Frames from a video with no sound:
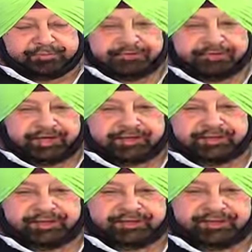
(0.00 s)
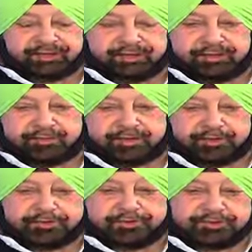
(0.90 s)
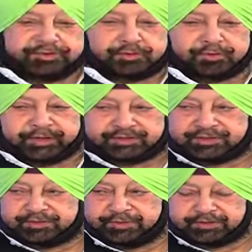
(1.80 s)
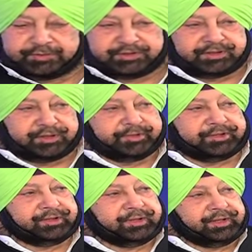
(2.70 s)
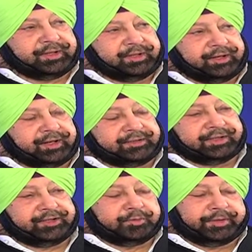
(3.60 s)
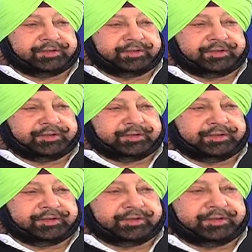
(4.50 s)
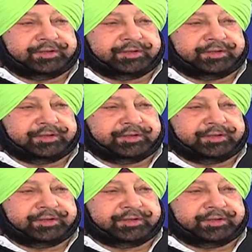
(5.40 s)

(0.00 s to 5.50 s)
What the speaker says: PV18, then a Lerma Rojo, these all Mexican wheats which had come in. And then you went into